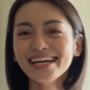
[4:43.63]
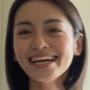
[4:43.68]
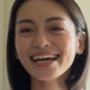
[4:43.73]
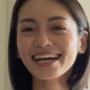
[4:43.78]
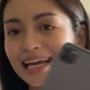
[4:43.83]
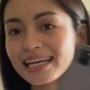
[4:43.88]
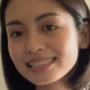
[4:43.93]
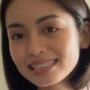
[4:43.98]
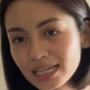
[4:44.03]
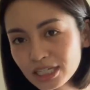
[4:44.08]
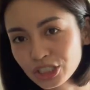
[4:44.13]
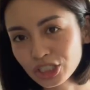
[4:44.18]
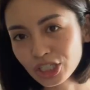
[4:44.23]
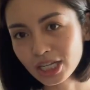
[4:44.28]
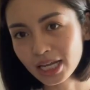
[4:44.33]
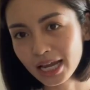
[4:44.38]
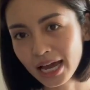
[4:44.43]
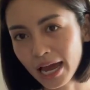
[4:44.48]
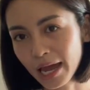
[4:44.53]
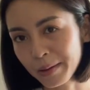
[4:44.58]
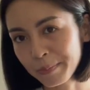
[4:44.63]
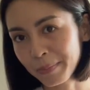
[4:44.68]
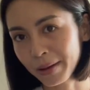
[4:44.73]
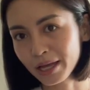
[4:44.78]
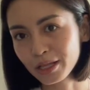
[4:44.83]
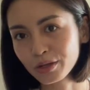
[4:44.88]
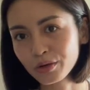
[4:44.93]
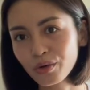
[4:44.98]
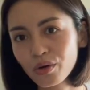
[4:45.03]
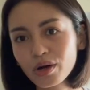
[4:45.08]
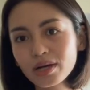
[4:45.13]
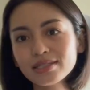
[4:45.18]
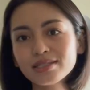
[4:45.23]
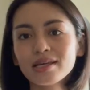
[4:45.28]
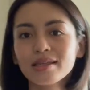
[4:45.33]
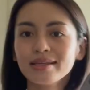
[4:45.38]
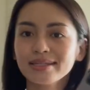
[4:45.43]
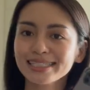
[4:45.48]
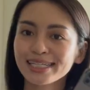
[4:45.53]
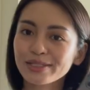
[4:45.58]
Essential ang iPad ko kasi
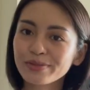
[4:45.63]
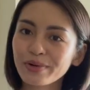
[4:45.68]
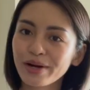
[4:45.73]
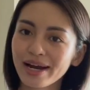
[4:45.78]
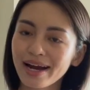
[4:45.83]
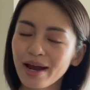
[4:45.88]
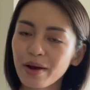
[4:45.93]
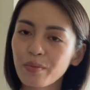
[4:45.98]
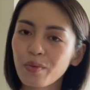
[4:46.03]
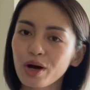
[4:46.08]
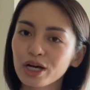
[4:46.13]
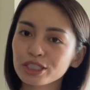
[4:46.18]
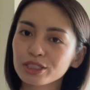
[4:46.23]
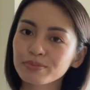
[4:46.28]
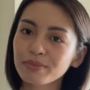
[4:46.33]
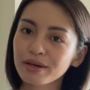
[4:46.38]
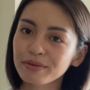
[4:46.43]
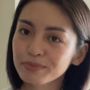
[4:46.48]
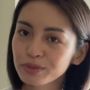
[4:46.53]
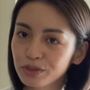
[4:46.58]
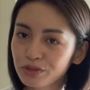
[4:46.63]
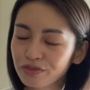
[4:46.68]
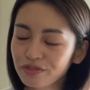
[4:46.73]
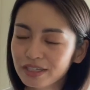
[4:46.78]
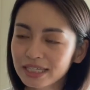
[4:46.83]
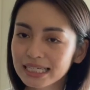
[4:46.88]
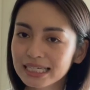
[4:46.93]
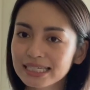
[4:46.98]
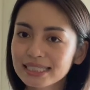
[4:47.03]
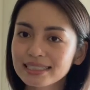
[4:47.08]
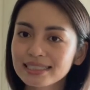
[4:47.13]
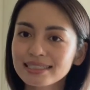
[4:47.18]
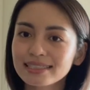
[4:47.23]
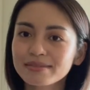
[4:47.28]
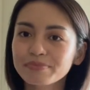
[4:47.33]
this is where I watch my movies,